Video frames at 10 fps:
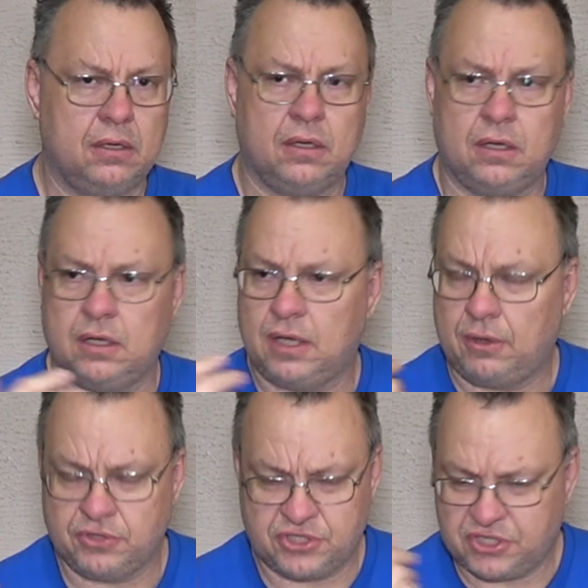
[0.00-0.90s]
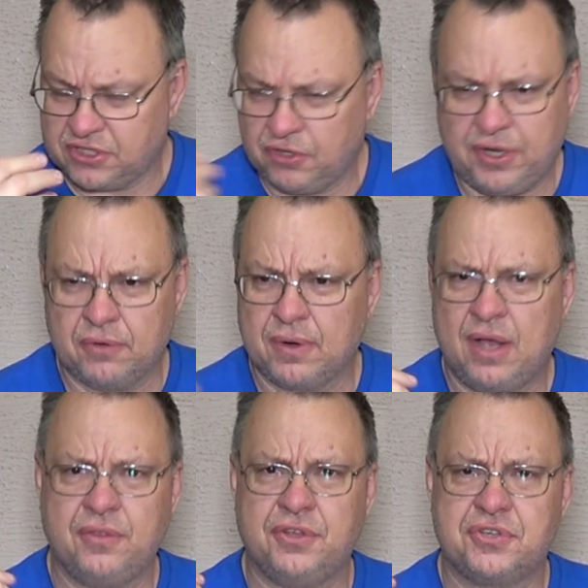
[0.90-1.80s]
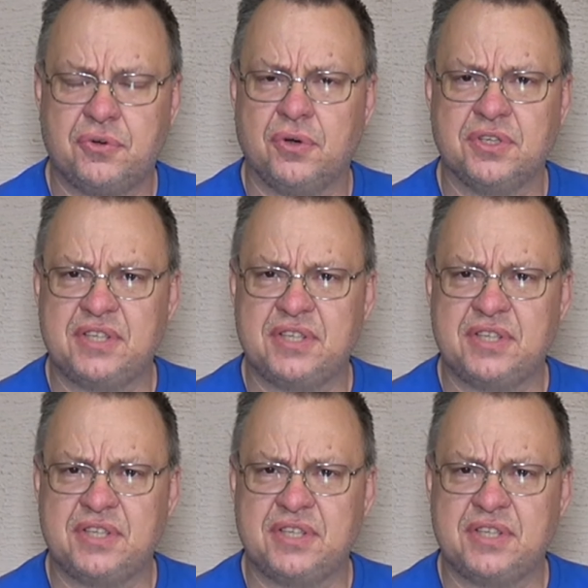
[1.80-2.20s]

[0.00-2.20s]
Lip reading: I was just looking around the stores